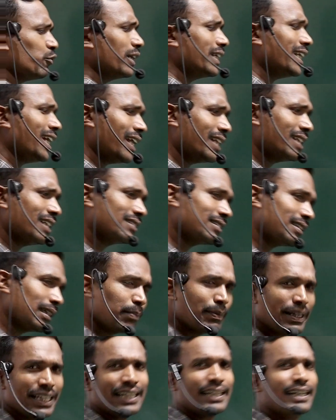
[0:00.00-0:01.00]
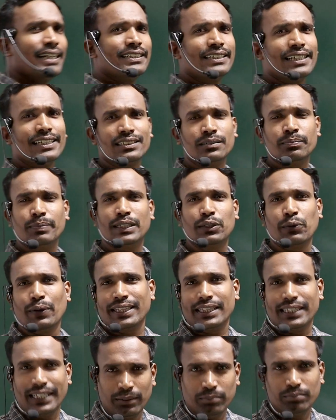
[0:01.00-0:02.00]
what are the similarities
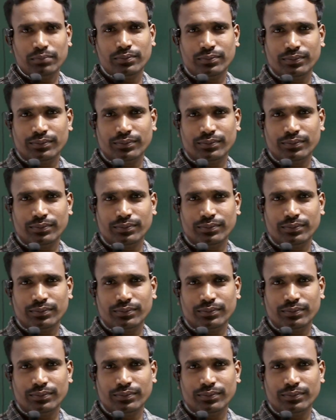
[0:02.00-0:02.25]
between them?